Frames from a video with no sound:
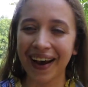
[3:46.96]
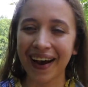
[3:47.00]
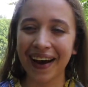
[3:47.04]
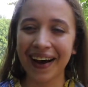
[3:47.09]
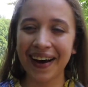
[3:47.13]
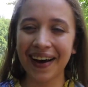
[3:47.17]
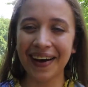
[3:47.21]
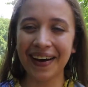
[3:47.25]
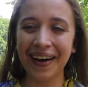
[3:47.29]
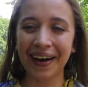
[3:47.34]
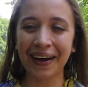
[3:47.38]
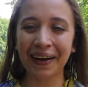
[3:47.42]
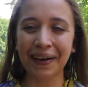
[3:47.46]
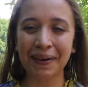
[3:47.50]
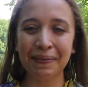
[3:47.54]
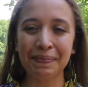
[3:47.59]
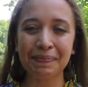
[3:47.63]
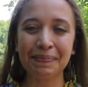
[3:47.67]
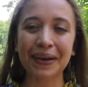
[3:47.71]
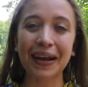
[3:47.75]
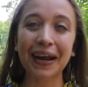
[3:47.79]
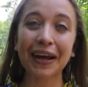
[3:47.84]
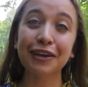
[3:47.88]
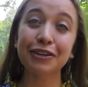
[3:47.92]

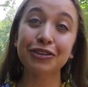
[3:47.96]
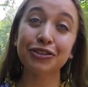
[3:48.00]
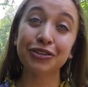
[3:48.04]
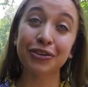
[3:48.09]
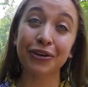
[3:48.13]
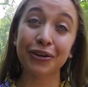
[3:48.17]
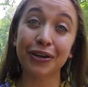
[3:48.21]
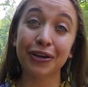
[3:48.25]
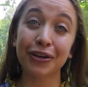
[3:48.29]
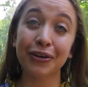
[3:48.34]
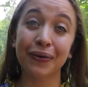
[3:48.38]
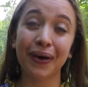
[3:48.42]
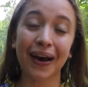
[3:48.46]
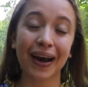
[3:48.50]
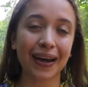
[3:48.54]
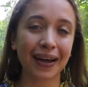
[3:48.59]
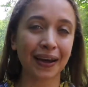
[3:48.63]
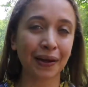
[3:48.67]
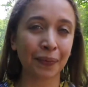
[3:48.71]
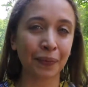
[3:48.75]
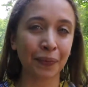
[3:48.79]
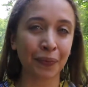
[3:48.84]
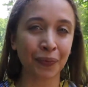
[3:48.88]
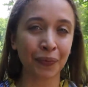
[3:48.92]
but I assure you I
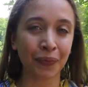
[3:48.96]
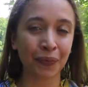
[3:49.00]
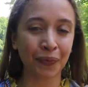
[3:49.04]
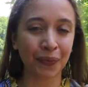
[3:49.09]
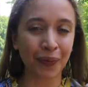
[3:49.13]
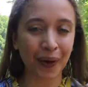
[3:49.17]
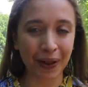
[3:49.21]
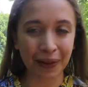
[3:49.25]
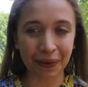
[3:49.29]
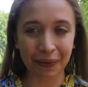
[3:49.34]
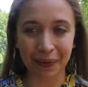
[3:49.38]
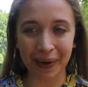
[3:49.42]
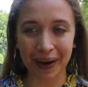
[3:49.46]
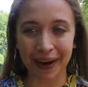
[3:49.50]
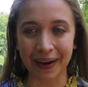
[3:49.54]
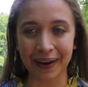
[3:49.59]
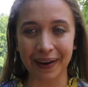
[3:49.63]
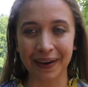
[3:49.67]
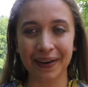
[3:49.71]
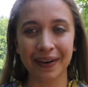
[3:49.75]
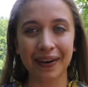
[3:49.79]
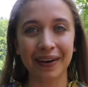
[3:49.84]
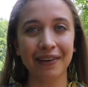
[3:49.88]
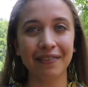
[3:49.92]
am well
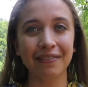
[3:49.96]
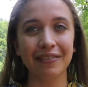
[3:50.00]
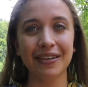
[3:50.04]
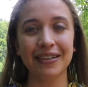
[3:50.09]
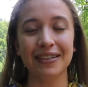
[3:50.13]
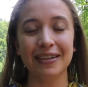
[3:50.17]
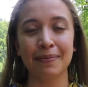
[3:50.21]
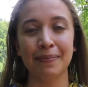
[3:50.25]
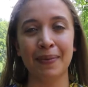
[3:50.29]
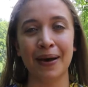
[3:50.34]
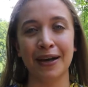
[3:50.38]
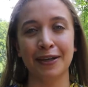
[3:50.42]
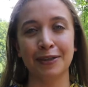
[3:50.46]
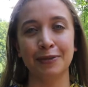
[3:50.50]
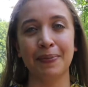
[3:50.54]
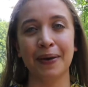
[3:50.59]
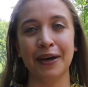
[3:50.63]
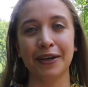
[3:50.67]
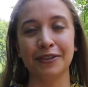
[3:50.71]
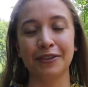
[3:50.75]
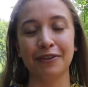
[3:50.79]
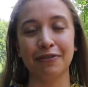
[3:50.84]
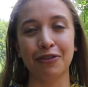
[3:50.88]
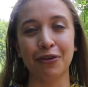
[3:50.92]
aware of the dim
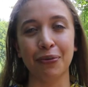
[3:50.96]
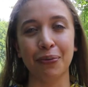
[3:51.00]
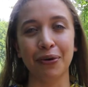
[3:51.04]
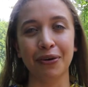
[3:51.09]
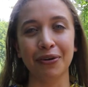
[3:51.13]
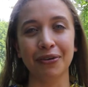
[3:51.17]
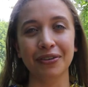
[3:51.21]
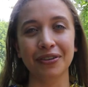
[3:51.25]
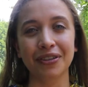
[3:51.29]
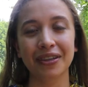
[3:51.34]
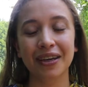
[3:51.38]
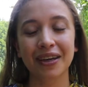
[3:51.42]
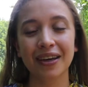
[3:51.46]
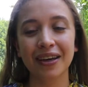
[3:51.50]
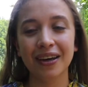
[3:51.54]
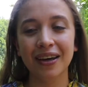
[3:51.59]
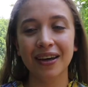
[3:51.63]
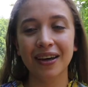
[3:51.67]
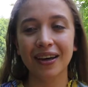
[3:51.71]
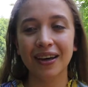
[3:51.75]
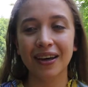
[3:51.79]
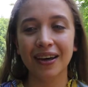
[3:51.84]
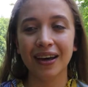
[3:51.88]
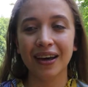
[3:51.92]
aspects of the world.
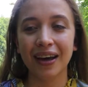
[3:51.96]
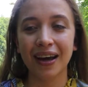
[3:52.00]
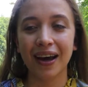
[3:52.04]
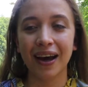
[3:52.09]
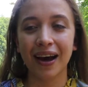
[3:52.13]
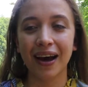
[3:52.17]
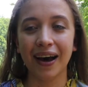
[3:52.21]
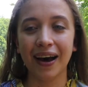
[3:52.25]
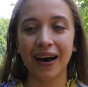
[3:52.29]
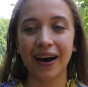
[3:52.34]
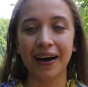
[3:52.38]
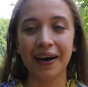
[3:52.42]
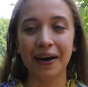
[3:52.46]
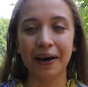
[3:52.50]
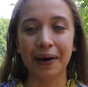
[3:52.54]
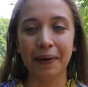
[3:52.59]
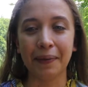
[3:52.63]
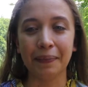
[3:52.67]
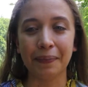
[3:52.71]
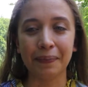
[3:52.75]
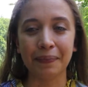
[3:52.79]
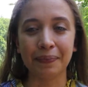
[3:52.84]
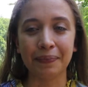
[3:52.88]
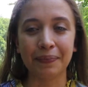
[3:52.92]

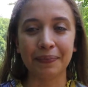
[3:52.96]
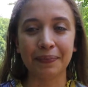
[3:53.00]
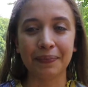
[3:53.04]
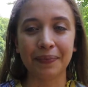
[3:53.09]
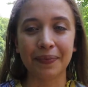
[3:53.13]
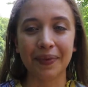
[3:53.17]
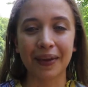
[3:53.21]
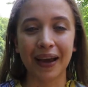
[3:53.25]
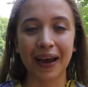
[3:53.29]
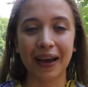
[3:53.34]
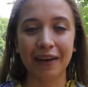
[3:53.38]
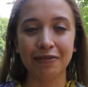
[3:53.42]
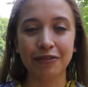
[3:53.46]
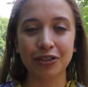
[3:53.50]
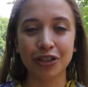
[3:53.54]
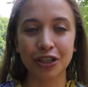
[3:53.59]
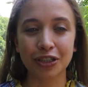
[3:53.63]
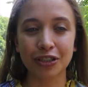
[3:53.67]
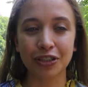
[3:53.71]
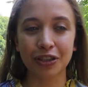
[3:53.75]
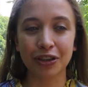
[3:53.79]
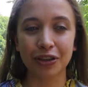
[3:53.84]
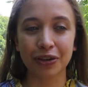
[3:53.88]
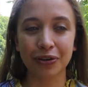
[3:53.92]
I've
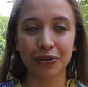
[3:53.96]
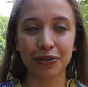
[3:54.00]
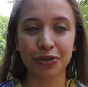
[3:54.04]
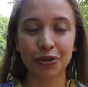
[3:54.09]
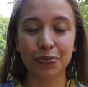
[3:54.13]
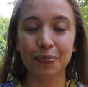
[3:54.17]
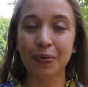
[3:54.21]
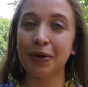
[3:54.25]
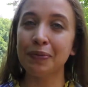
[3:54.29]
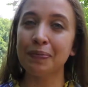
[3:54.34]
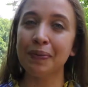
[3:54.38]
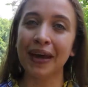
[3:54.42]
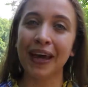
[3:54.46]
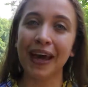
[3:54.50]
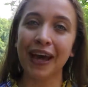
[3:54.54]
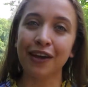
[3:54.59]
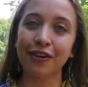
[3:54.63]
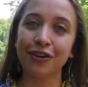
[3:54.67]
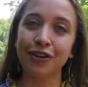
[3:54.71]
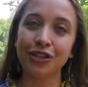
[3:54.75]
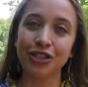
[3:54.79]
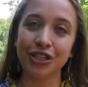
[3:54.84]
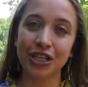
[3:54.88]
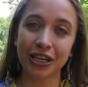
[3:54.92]
just learned to put my
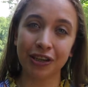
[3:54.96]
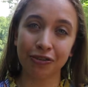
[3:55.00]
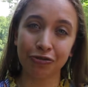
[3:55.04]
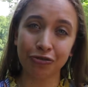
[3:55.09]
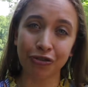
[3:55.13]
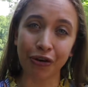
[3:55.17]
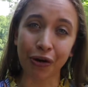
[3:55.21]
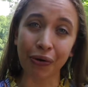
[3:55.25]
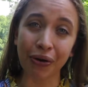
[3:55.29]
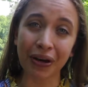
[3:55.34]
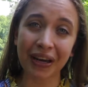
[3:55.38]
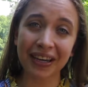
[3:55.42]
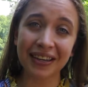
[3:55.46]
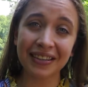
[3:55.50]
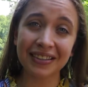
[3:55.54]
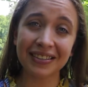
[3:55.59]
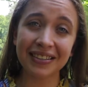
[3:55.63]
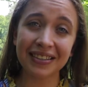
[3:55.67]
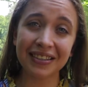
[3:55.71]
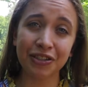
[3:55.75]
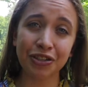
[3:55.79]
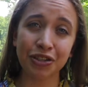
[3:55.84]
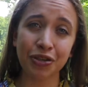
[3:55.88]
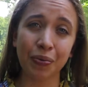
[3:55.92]
energy and
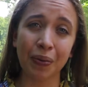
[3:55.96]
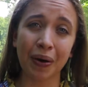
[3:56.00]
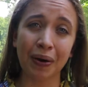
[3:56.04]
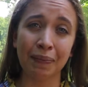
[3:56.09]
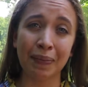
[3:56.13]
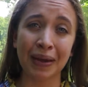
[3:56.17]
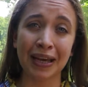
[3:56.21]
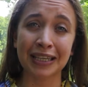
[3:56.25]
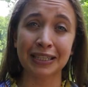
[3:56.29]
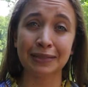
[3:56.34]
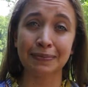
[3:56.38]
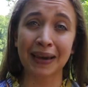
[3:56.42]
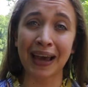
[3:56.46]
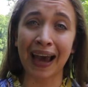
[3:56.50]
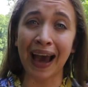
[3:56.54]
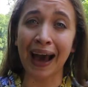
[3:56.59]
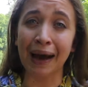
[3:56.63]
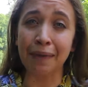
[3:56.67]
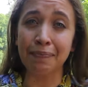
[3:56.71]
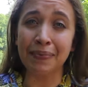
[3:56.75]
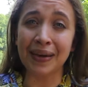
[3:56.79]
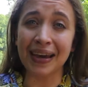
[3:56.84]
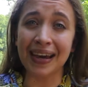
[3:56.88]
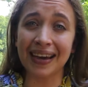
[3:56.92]
focus into what makes me
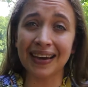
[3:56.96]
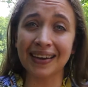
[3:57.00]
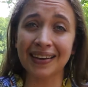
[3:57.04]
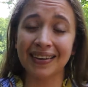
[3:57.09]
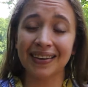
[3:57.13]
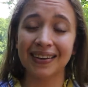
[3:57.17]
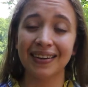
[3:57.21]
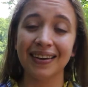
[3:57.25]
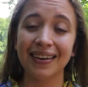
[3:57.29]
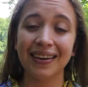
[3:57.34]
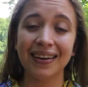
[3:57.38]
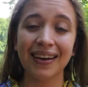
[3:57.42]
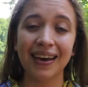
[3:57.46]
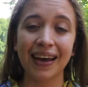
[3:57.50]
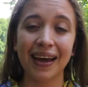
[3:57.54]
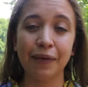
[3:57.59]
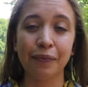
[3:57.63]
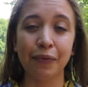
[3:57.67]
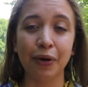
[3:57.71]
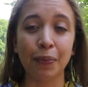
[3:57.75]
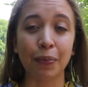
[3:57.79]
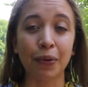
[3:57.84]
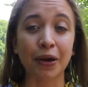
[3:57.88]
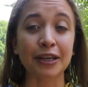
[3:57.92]
happy
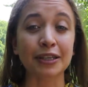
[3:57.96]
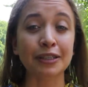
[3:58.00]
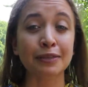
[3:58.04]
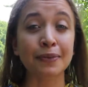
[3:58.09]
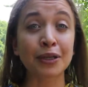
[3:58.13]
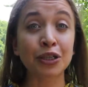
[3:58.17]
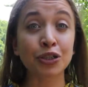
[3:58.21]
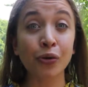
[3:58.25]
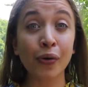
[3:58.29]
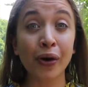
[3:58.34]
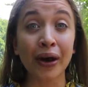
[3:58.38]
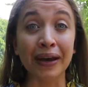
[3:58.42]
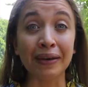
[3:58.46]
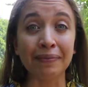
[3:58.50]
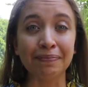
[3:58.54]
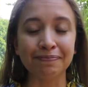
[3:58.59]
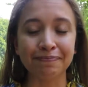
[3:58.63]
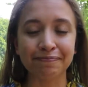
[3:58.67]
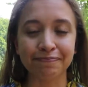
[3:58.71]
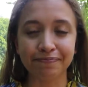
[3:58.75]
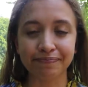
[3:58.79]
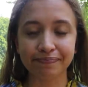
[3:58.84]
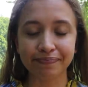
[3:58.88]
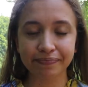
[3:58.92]
and what brings me joy.
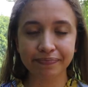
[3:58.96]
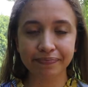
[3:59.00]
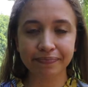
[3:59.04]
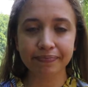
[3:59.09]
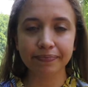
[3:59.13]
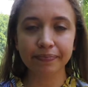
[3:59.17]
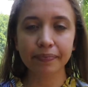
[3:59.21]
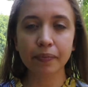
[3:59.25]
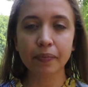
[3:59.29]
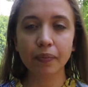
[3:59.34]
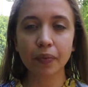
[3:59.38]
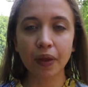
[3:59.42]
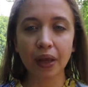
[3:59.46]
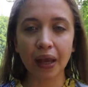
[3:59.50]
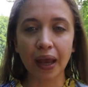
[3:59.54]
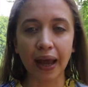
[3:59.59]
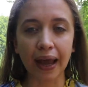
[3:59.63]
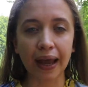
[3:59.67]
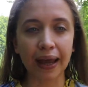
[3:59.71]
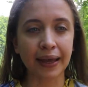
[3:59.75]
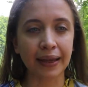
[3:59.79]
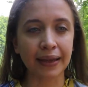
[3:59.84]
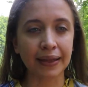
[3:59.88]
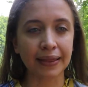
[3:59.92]

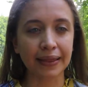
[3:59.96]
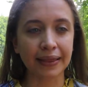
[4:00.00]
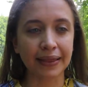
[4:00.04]
And